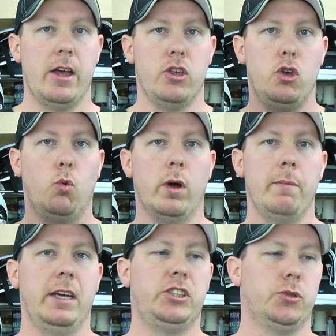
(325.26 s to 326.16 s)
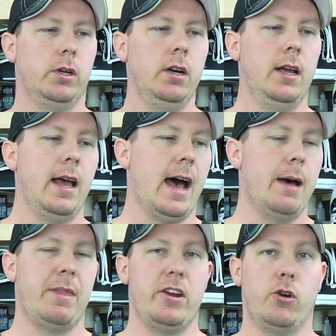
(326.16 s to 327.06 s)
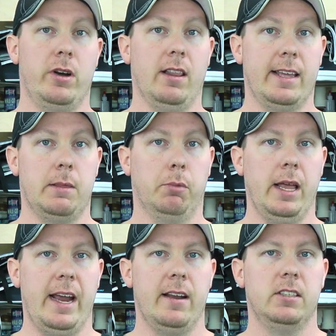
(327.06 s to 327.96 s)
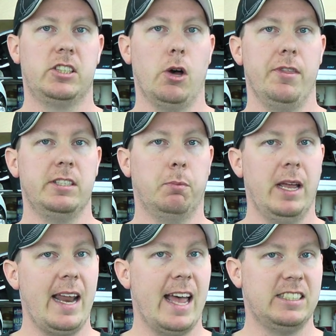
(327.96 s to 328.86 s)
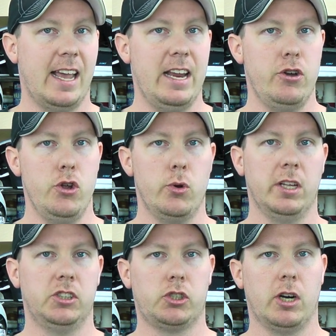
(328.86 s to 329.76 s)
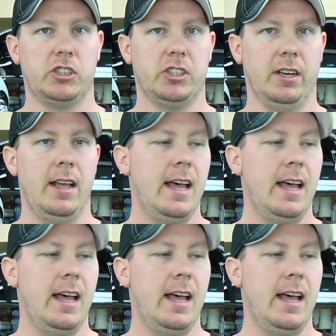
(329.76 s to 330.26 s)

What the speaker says: you want to make sure that you're going to like the blade. So this blade has a new construction.